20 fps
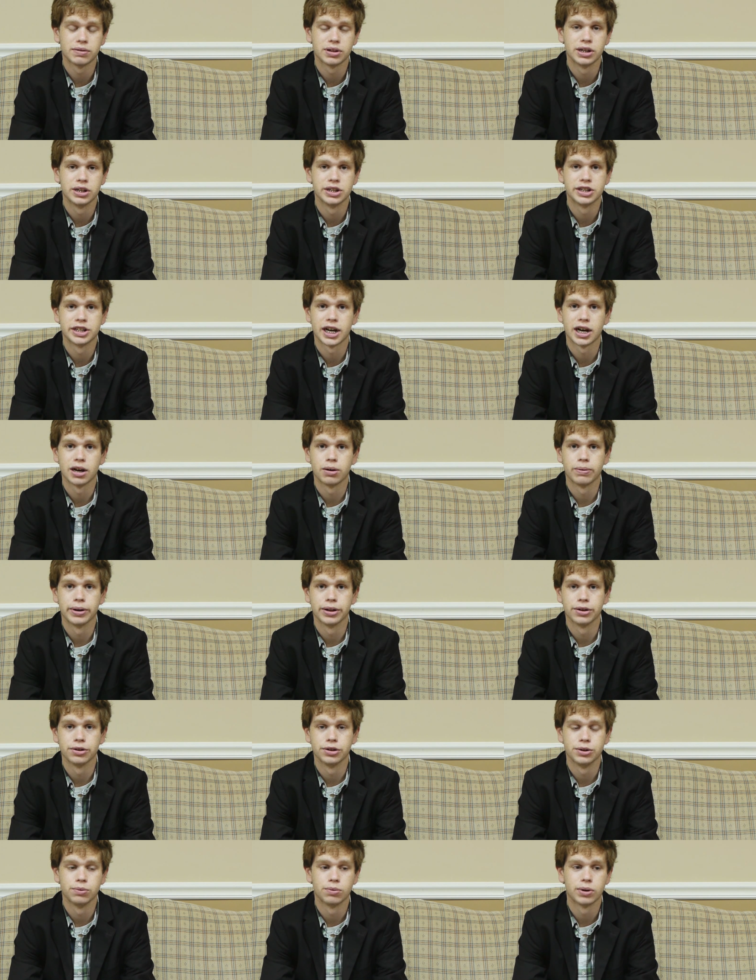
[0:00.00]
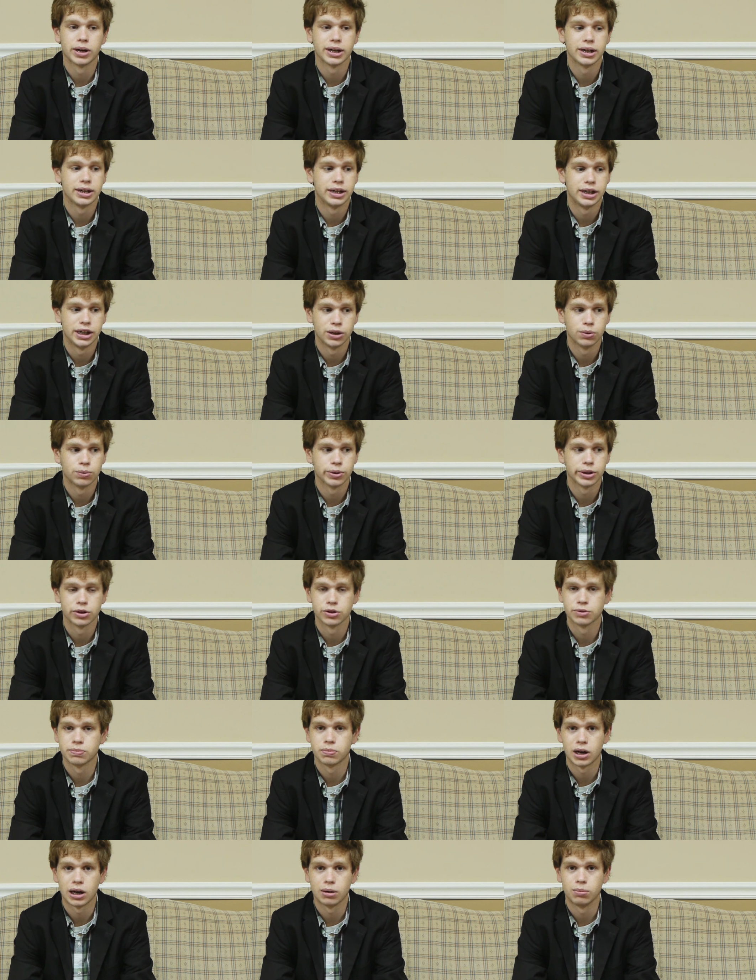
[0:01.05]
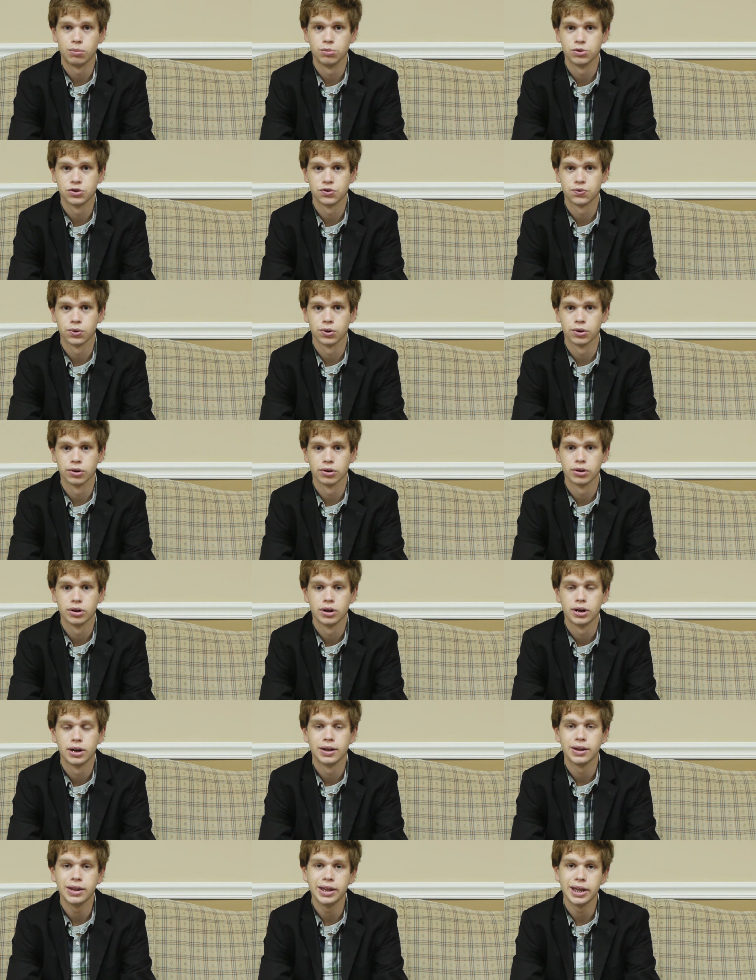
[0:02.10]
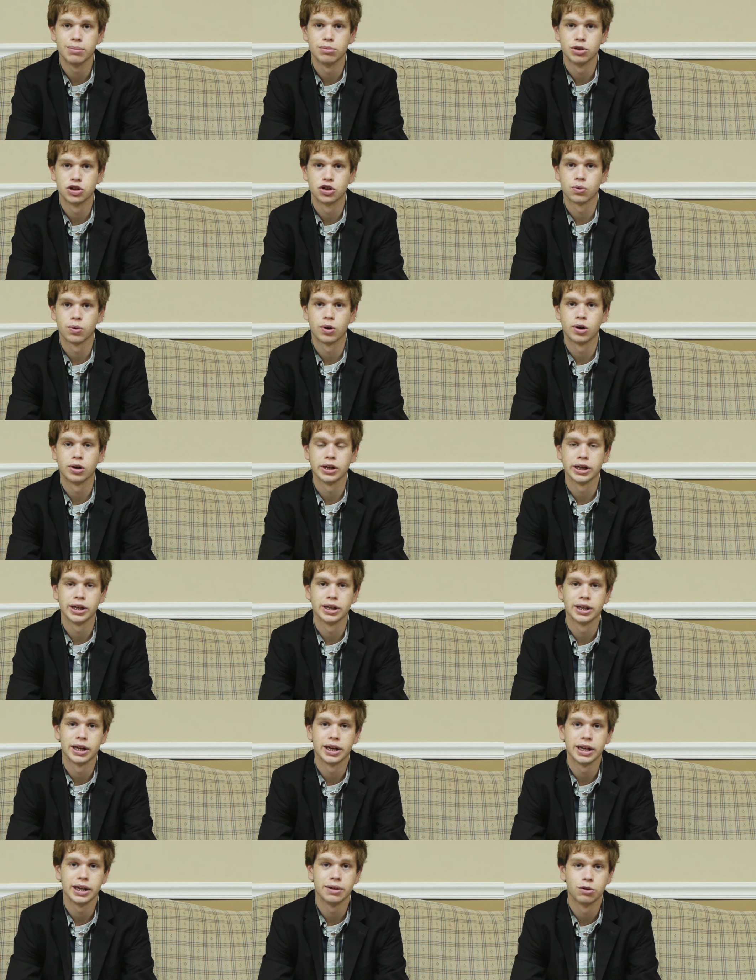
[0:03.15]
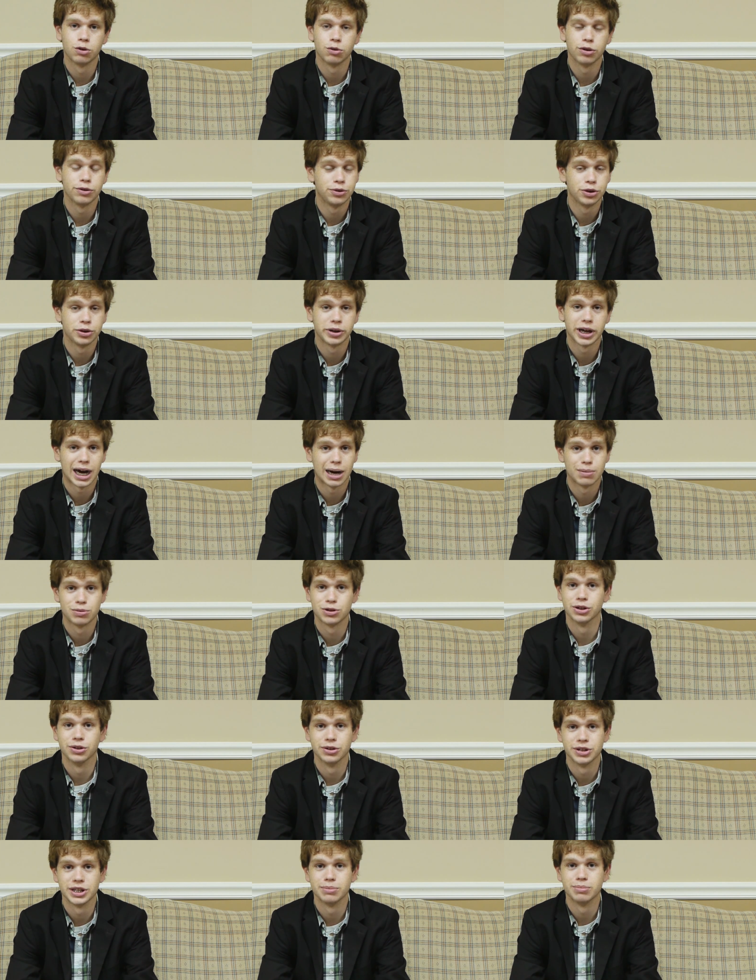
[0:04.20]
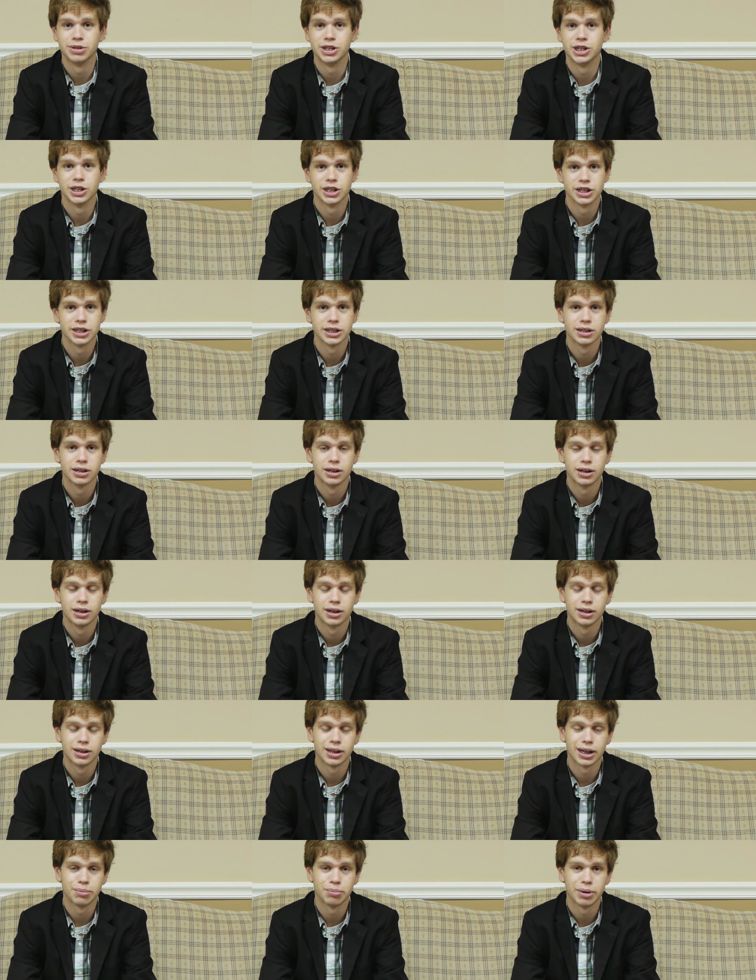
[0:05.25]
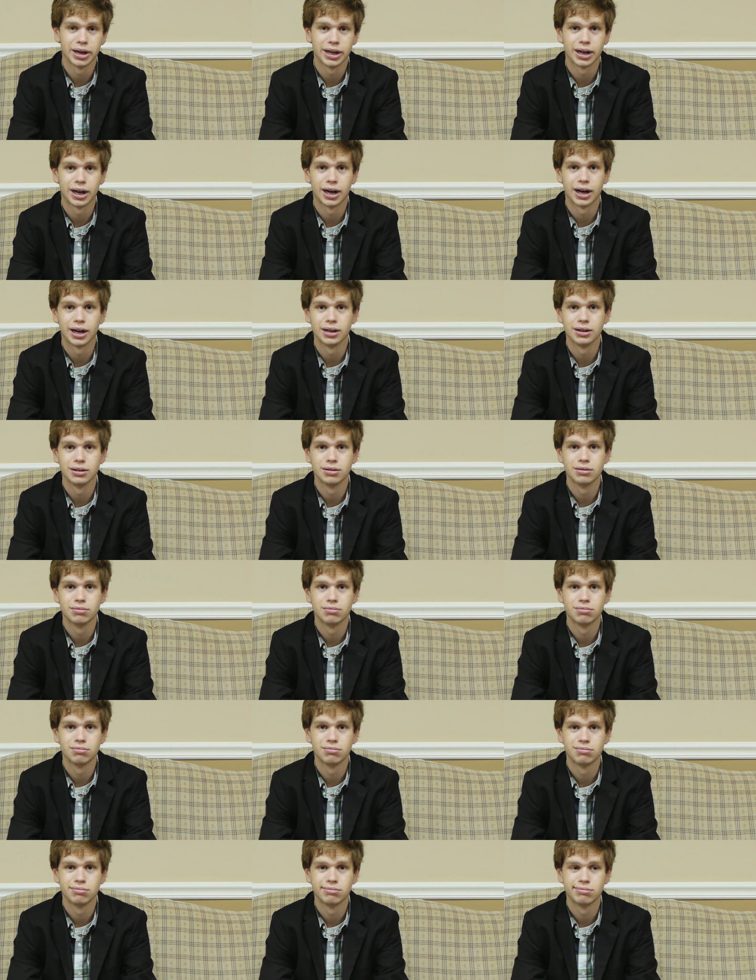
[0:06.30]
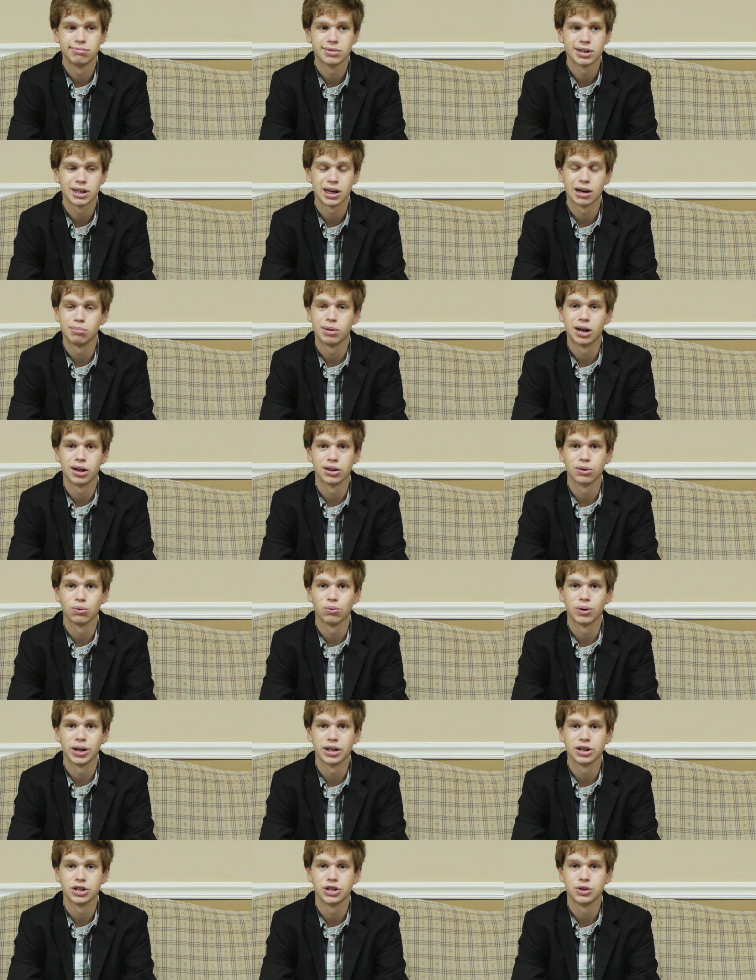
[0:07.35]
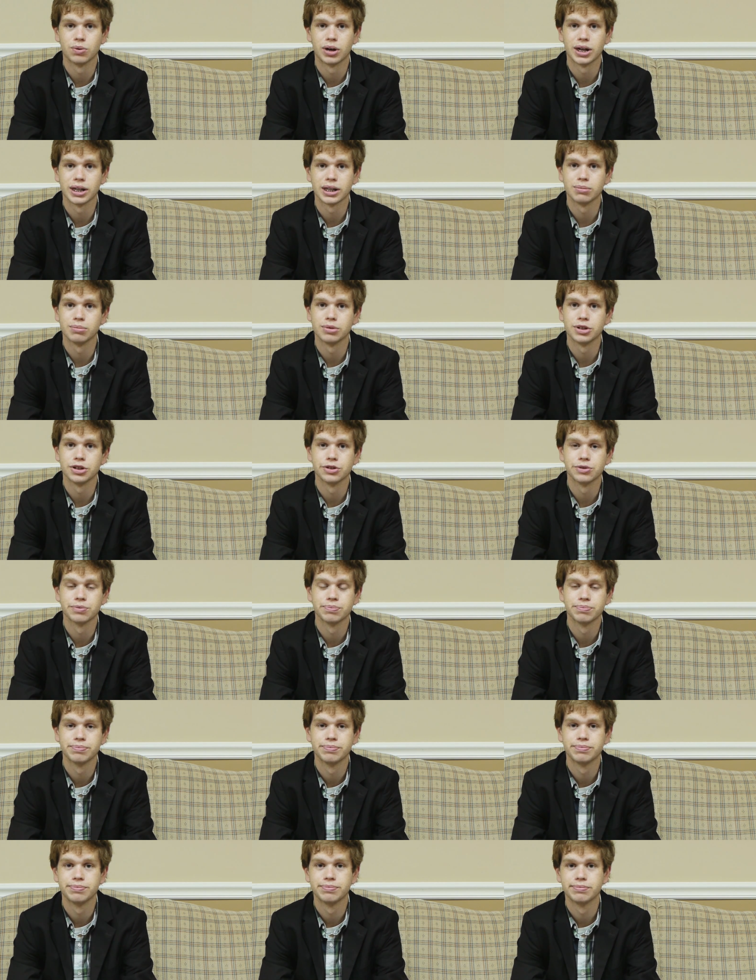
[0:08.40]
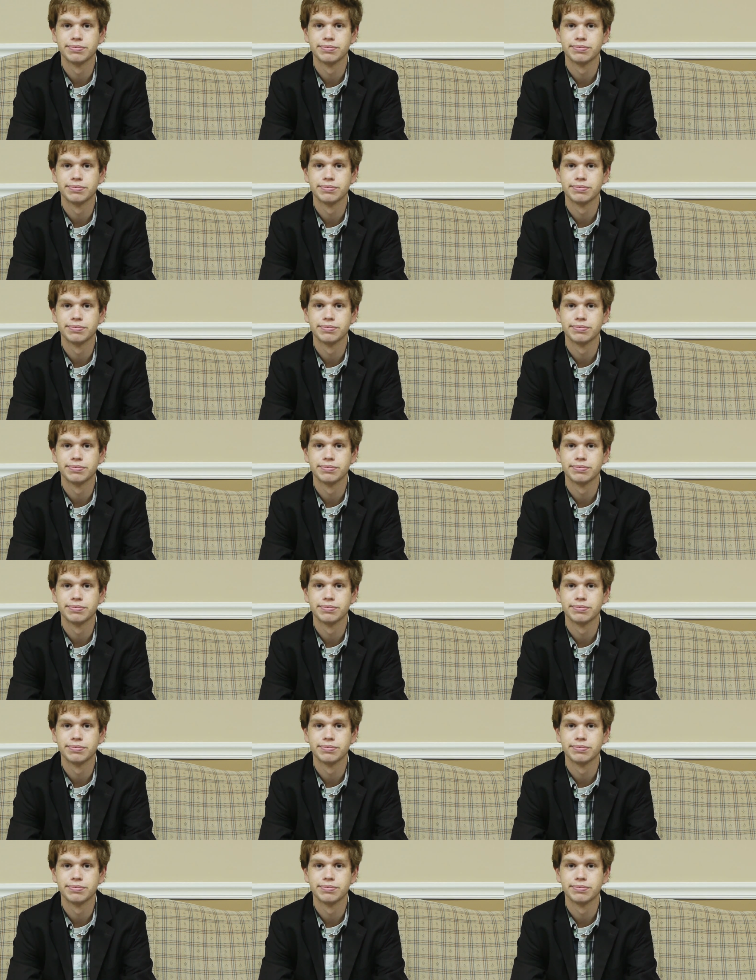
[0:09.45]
You have to decide whether you want to deal with those problems for the image quality, and then even if you capture those images, they may not come out the way that you want them to.